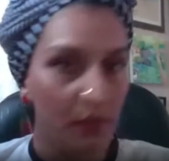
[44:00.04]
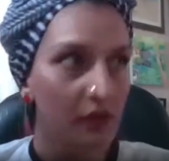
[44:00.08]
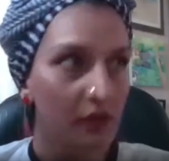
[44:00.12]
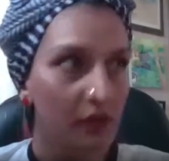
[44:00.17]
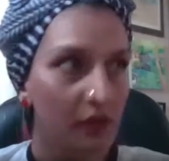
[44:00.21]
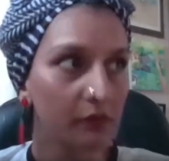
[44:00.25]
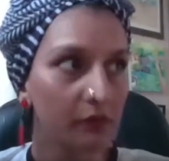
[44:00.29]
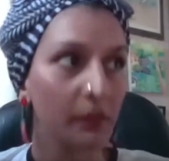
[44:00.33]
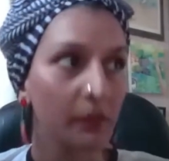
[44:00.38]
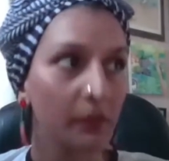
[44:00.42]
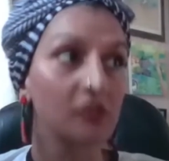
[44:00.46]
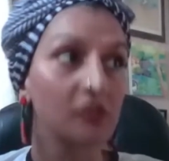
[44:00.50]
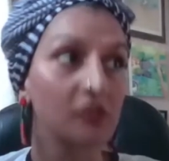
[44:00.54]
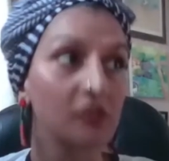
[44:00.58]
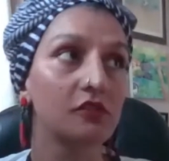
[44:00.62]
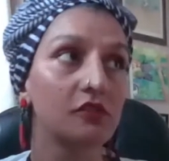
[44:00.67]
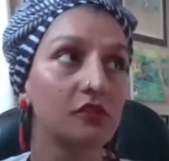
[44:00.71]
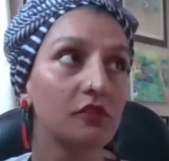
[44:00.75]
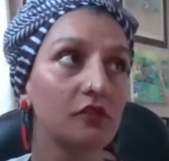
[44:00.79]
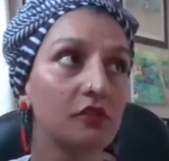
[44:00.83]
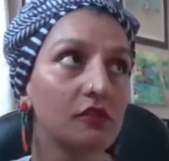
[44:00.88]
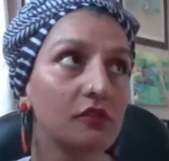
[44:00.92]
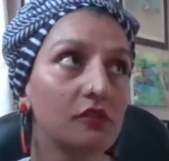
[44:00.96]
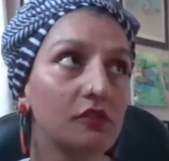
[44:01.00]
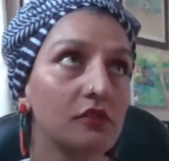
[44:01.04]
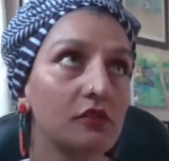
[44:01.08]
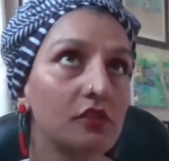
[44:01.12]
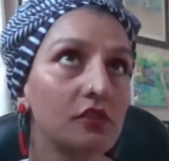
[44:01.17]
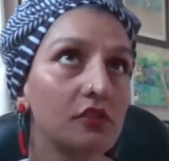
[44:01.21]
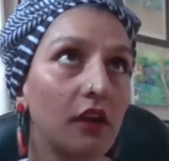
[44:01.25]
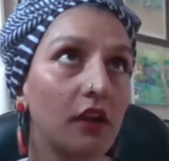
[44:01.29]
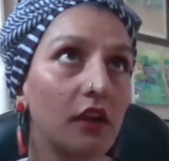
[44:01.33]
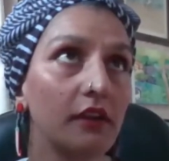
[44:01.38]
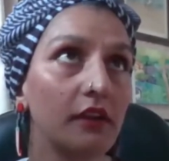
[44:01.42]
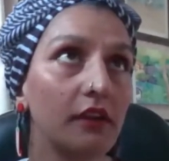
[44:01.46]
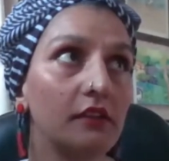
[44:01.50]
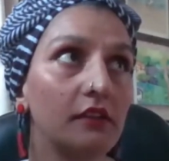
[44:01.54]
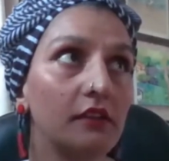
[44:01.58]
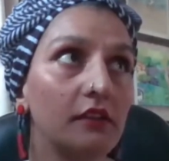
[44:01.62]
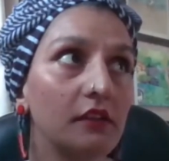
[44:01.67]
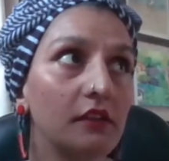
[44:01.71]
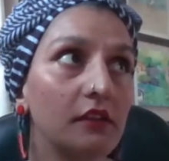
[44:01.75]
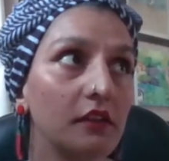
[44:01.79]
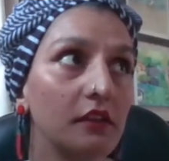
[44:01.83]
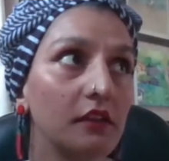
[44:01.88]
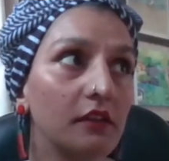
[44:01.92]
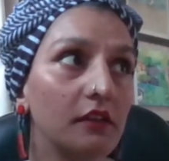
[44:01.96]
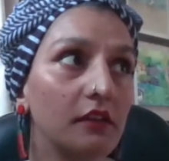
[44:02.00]
and but it's started
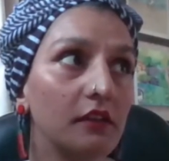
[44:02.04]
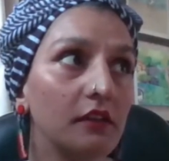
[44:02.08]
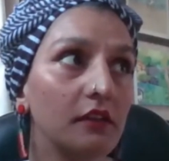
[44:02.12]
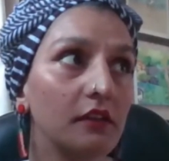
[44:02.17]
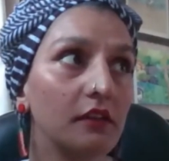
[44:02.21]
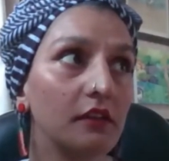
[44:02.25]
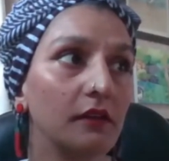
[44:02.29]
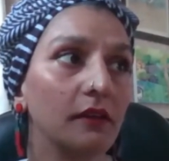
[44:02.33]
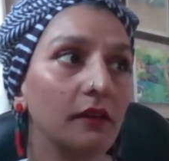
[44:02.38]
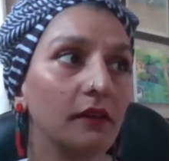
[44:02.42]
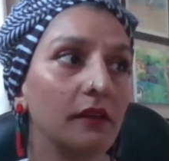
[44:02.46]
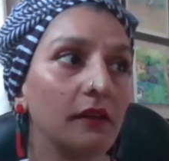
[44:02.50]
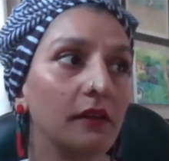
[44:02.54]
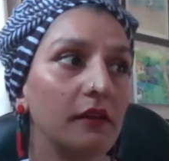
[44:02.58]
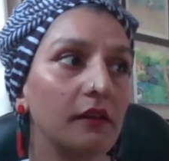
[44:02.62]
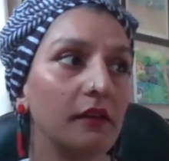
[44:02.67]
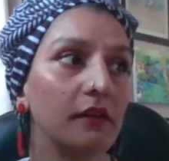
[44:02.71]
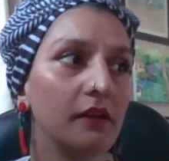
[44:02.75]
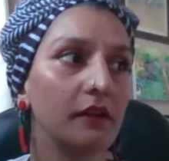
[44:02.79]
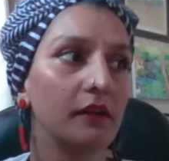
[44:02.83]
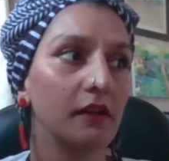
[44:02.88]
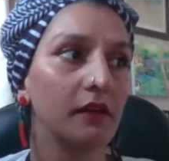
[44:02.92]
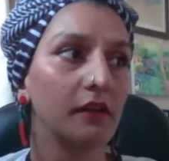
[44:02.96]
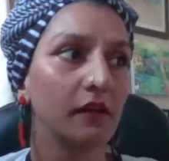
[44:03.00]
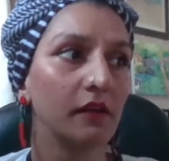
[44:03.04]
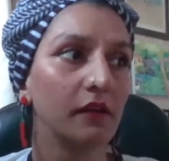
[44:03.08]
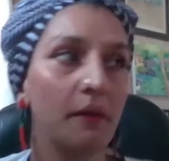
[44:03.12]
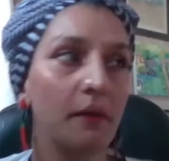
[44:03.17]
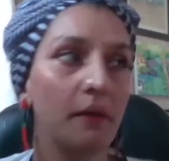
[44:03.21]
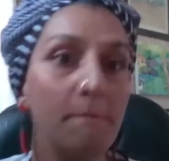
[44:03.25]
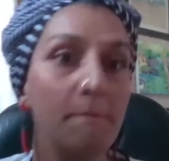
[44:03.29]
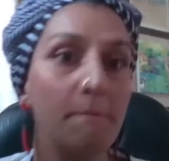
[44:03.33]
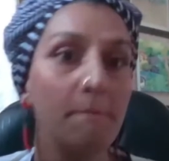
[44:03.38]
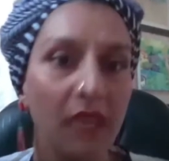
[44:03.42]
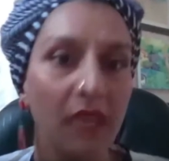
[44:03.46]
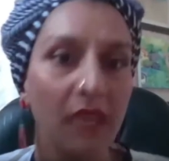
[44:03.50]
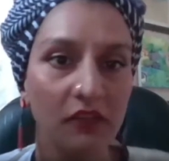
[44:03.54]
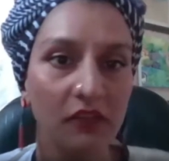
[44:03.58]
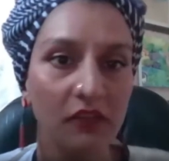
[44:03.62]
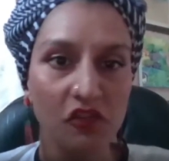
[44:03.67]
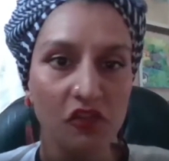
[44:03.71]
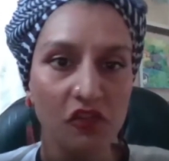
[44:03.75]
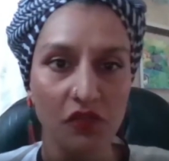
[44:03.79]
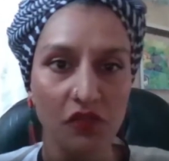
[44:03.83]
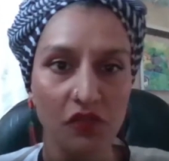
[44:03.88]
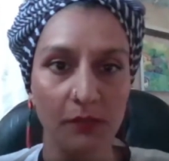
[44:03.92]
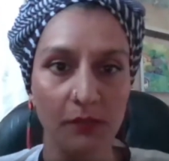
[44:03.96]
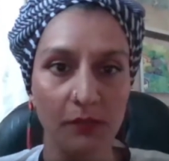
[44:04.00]
uh, a
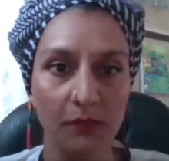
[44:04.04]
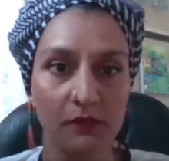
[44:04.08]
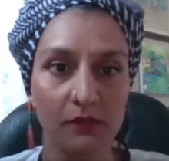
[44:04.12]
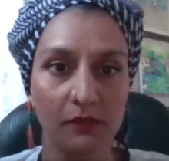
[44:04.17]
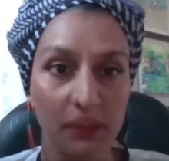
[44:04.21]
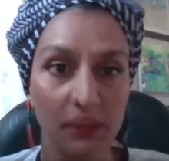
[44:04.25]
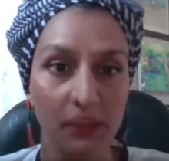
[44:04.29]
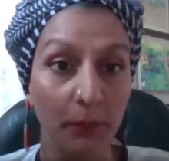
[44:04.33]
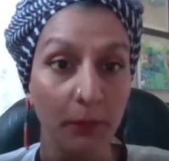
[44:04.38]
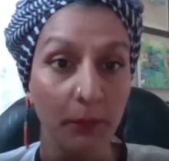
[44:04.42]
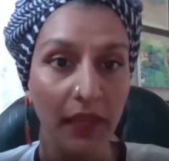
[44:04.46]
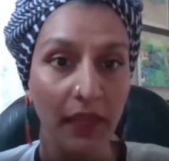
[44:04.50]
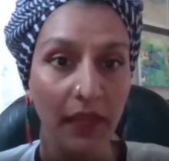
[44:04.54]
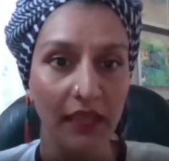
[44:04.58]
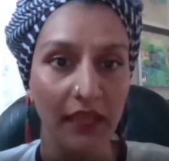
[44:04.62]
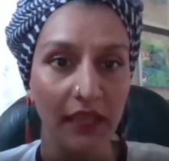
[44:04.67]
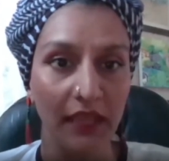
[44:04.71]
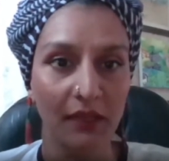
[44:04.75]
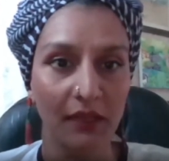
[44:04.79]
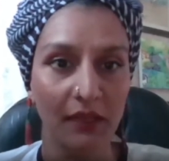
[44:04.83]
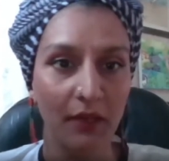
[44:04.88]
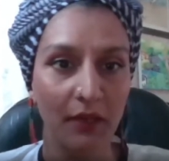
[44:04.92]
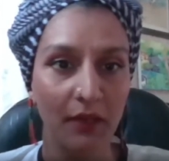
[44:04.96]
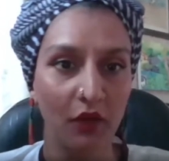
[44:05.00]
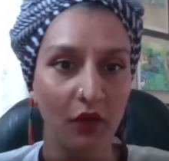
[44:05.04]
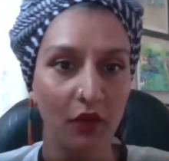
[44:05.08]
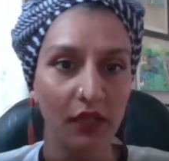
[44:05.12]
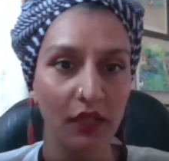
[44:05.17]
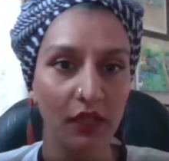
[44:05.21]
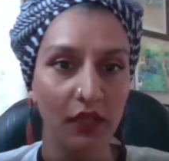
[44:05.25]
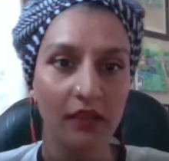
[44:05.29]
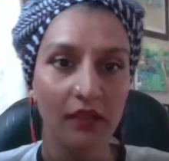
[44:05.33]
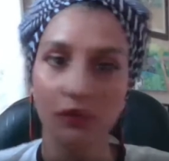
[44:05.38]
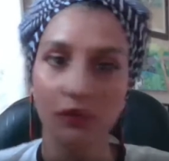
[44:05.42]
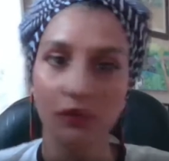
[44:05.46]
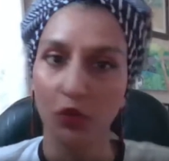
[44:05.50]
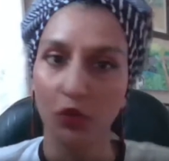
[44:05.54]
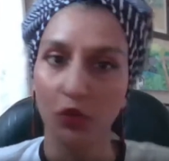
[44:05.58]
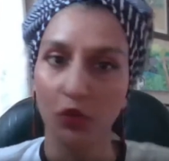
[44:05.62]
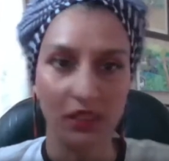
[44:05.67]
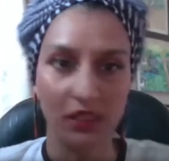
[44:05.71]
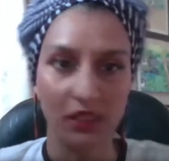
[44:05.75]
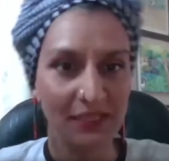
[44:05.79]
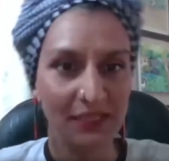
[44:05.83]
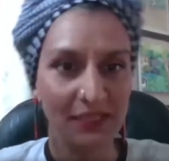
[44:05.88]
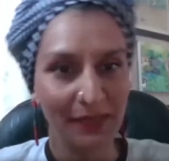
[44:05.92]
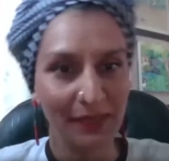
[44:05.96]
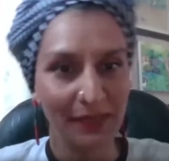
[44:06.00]
mainstream debate about like what
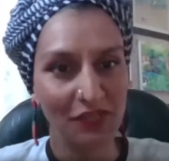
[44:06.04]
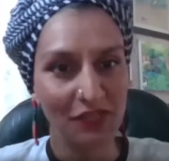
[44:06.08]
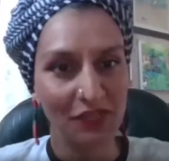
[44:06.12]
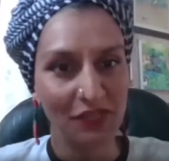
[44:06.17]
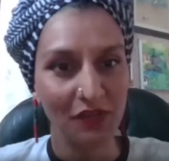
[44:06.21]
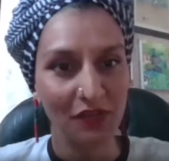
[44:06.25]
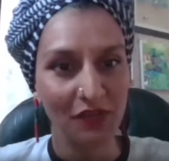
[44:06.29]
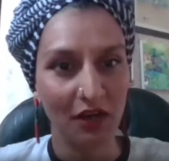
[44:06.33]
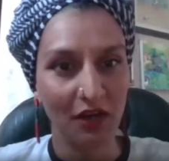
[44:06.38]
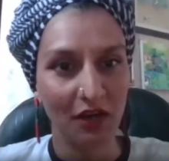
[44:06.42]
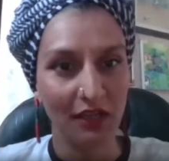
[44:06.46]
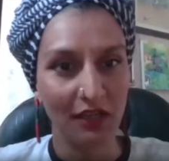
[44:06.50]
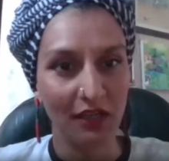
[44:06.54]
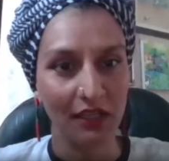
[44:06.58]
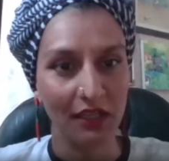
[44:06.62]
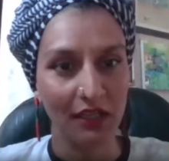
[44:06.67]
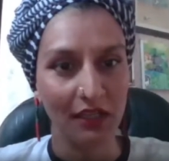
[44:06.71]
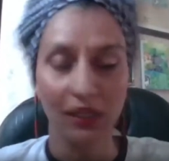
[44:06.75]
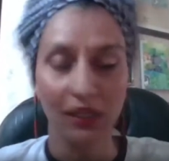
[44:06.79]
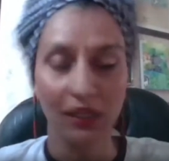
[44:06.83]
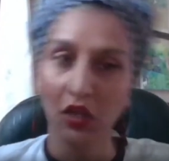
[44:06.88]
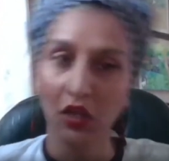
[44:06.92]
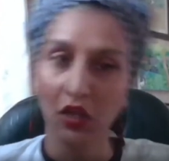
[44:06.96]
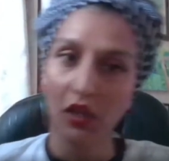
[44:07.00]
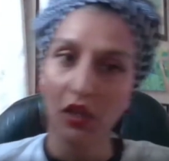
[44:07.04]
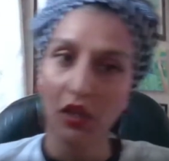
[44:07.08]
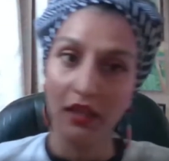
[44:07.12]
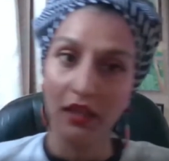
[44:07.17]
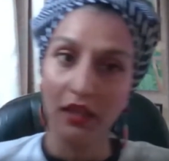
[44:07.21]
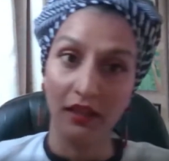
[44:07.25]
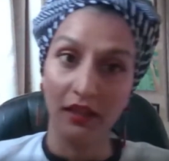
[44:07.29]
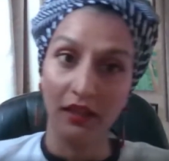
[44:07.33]
is patriarchy mm-hmm.